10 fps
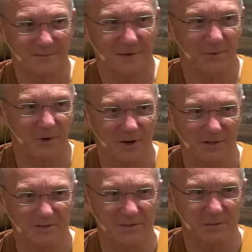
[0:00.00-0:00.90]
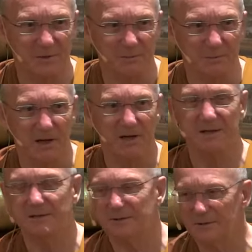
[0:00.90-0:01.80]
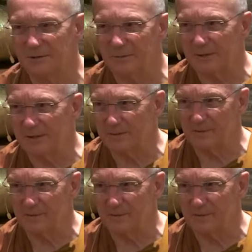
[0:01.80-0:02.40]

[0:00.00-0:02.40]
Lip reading: arising. We buy into the becoming.